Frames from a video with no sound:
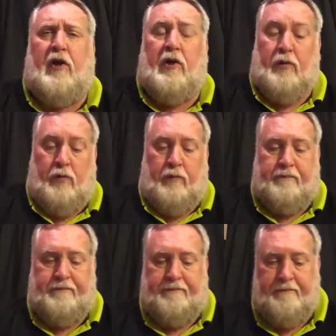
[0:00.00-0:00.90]
Clue,
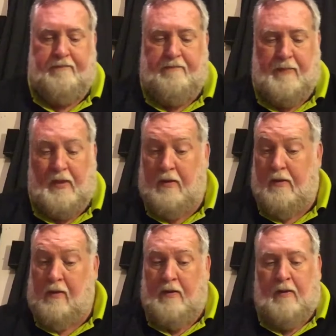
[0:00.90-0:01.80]

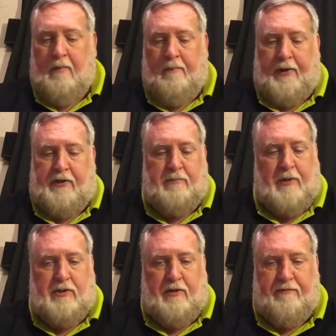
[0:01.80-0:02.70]
but it's
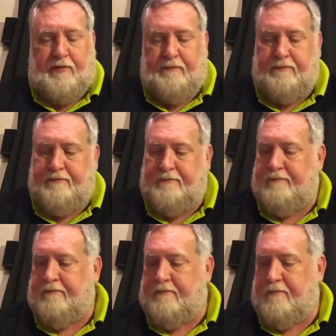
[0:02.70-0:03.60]
much different.
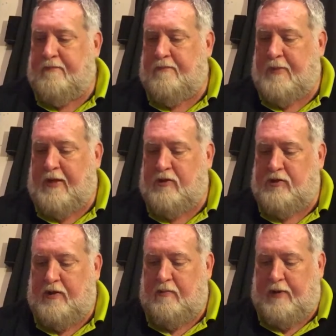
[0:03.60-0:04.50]
I'll
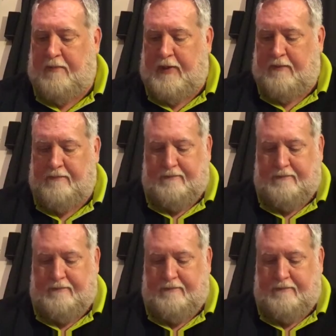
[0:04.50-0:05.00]
show you what I mean.